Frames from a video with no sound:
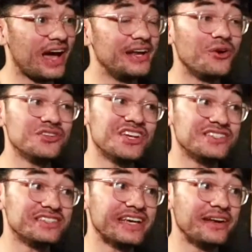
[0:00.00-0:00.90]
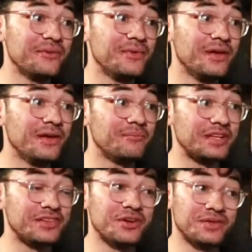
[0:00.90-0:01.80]
I know it's Jason Tatum,
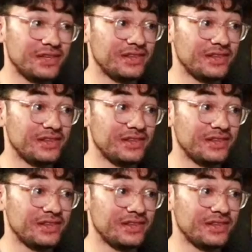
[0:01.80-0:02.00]
but they're